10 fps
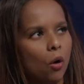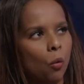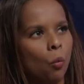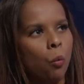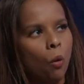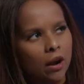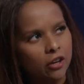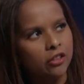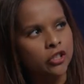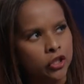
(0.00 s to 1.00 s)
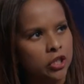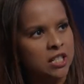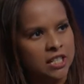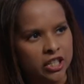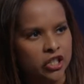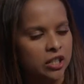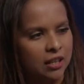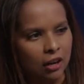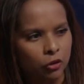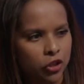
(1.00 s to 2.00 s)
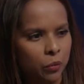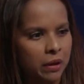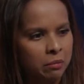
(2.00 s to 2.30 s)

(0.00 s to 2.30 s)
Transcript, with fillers: What are the jurisdictions? How should we